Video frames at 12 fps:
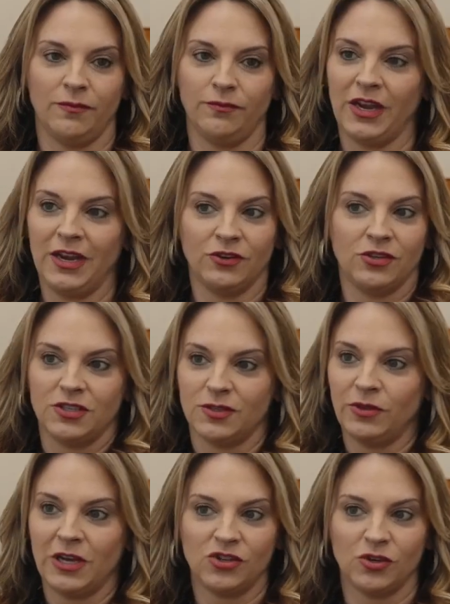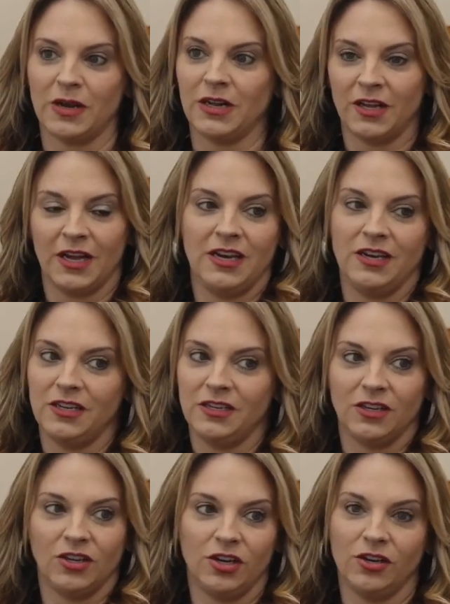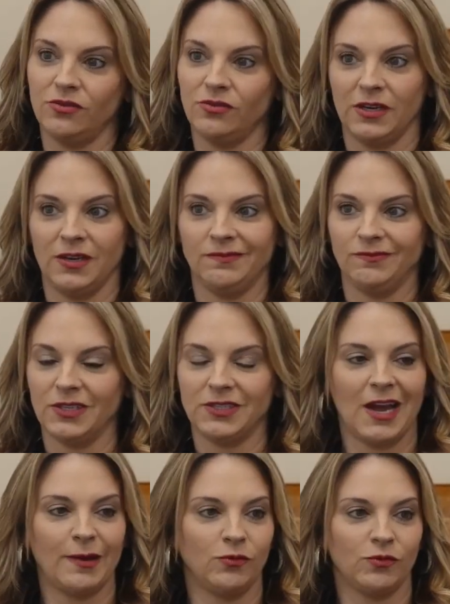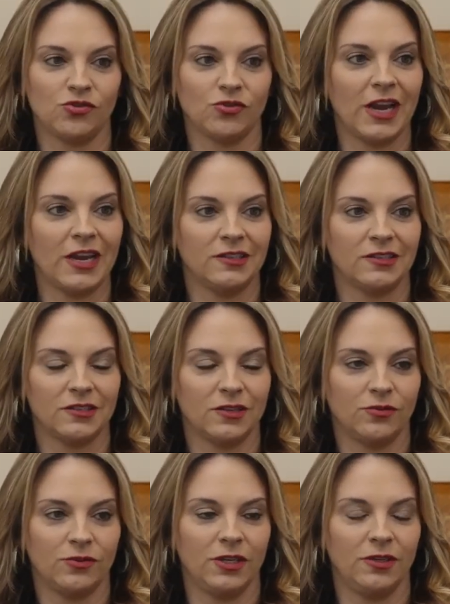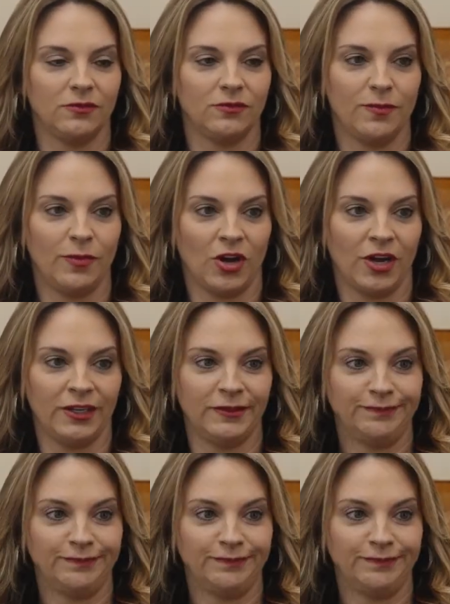pain versus pleasure, my client needed to go, and the timing was right. And so we bought it.